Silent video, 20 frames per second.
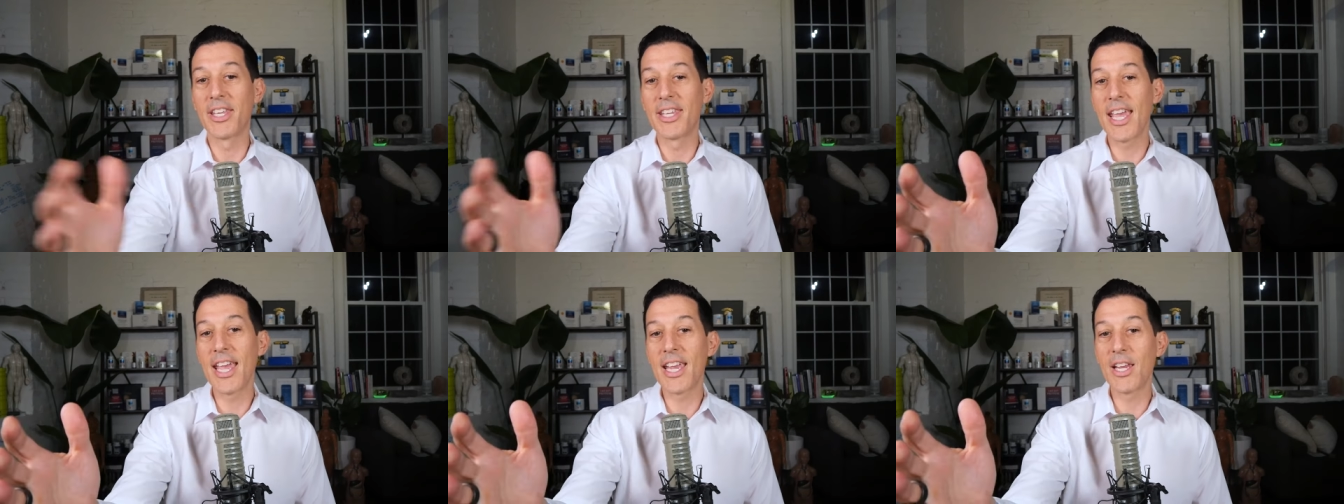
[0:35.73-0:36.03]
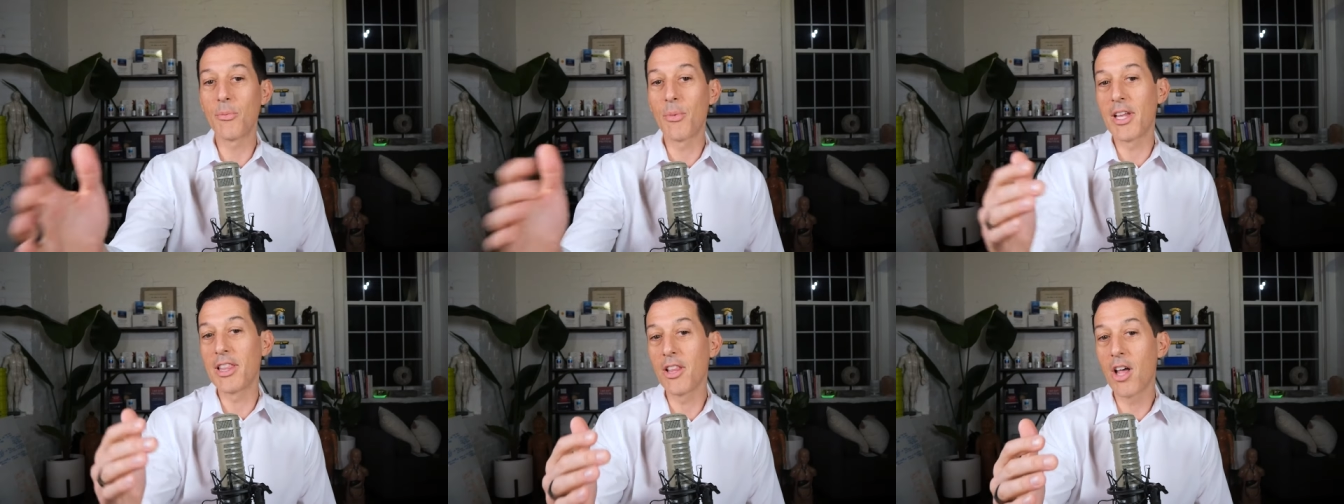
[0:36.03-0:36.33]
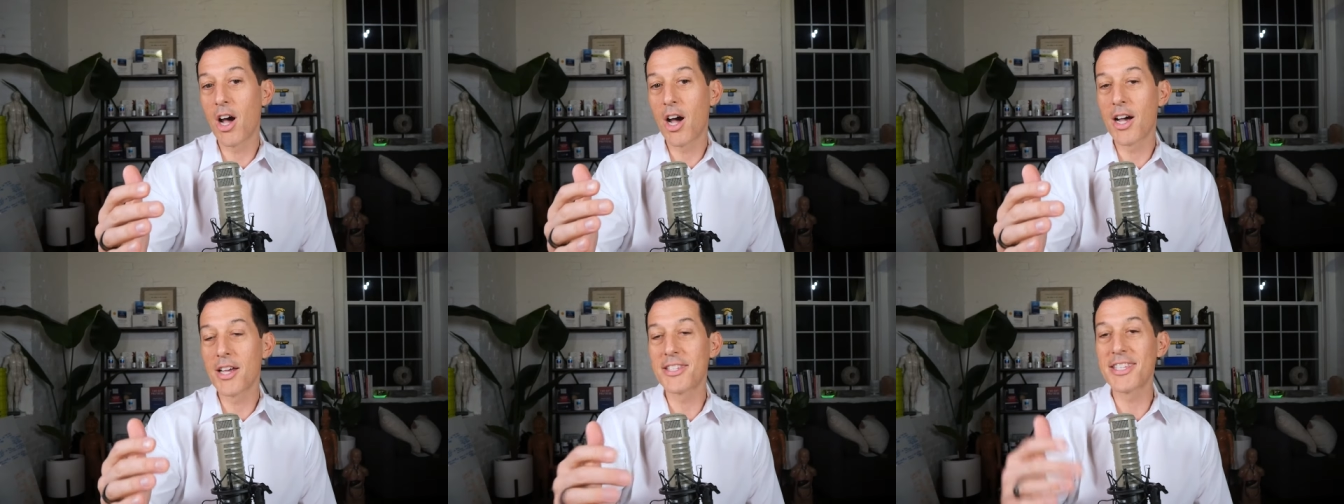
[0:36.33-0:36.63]
gain, weight
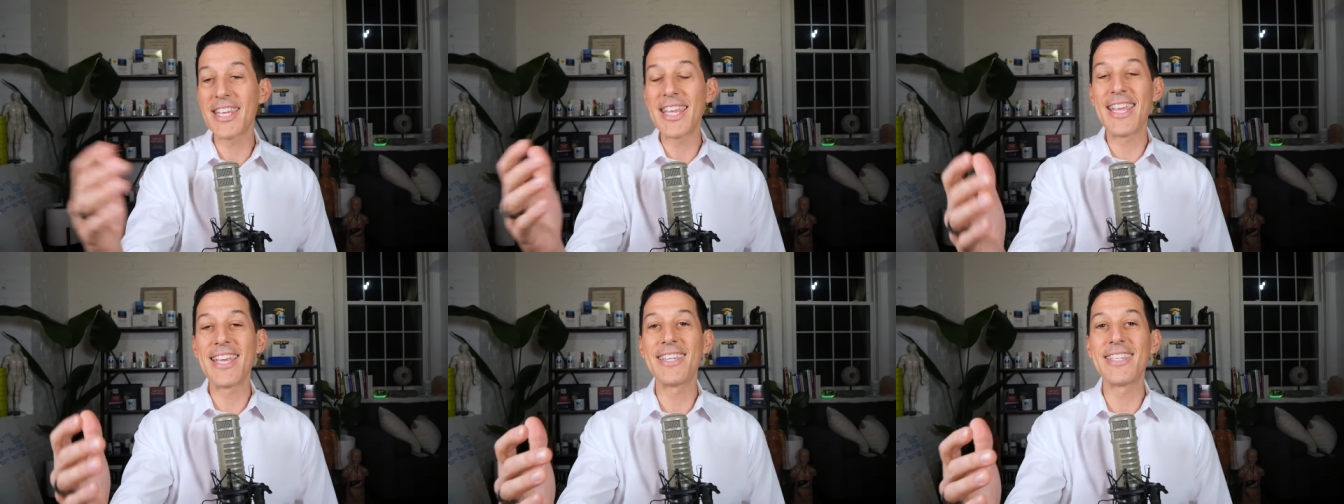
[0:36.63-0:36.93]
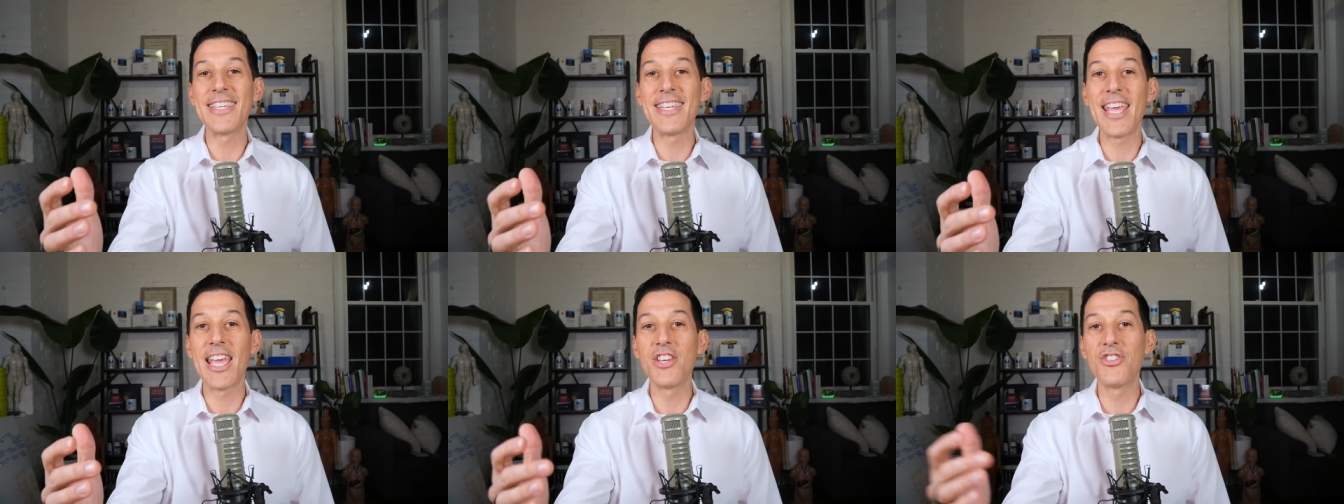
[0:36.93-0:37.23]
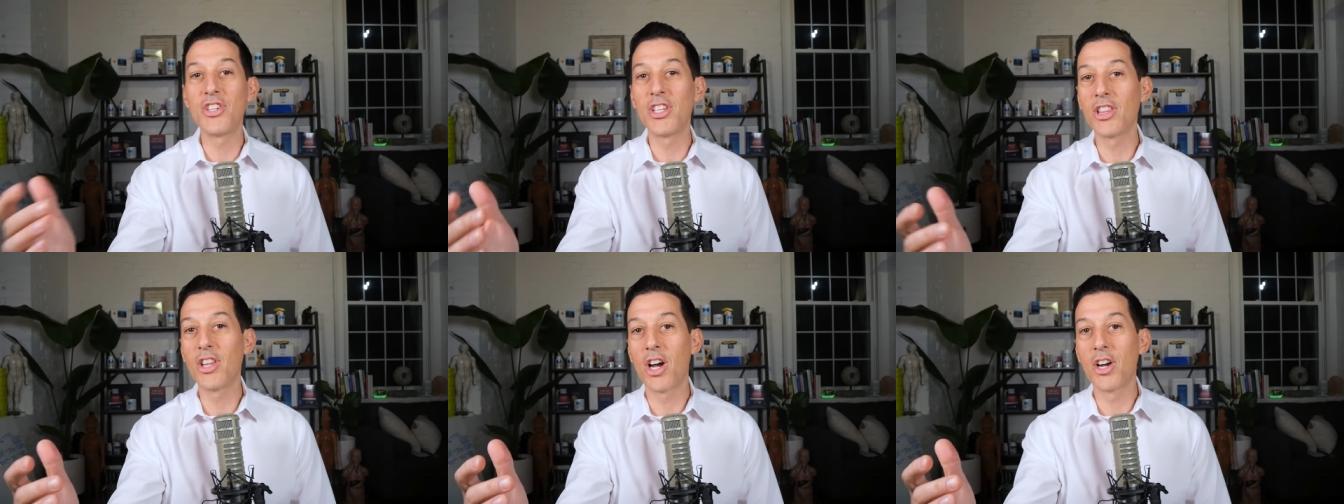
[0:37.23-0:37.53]
loss,
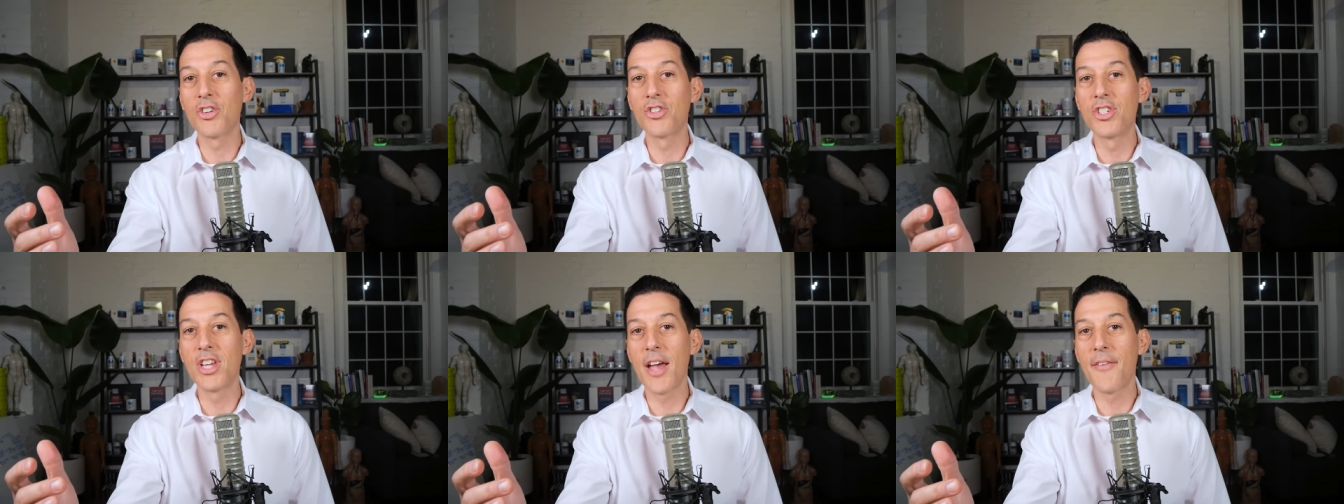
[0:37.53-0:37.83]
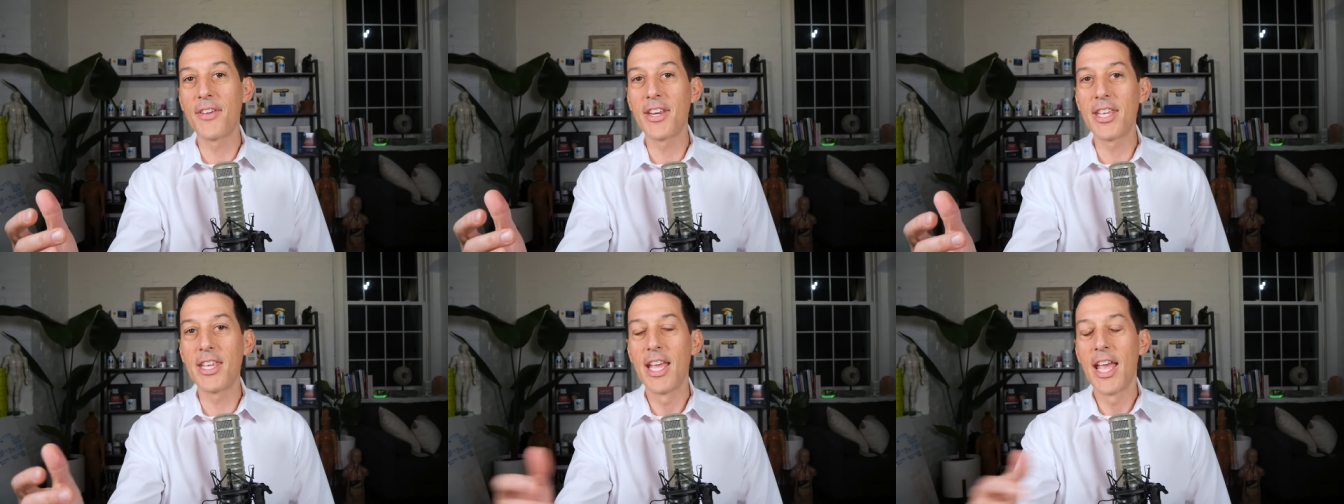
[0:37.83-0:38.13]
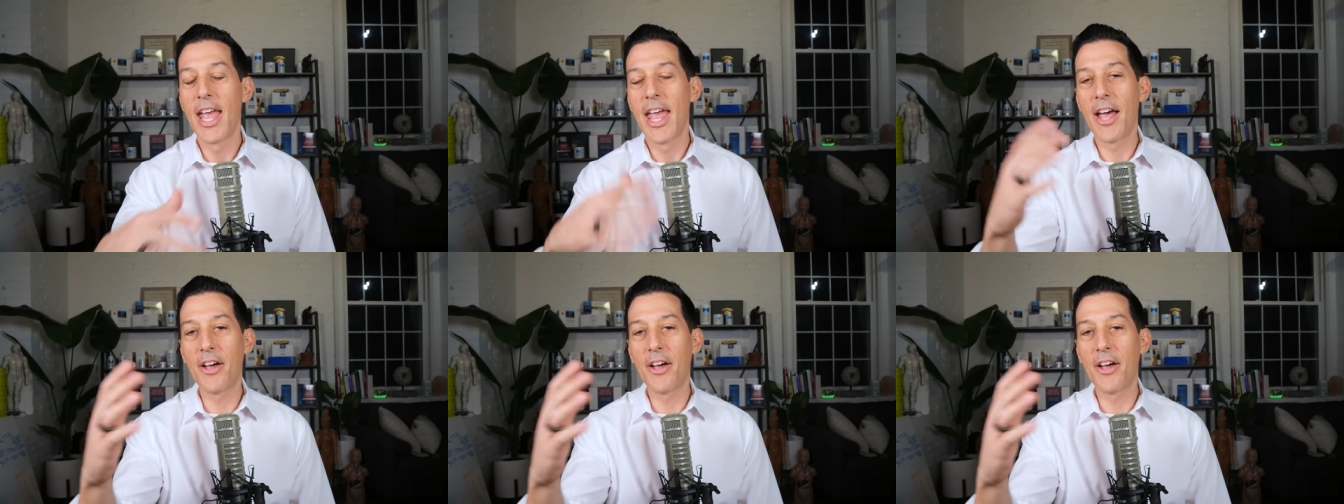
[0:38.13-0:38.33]
anti-aging, longevity,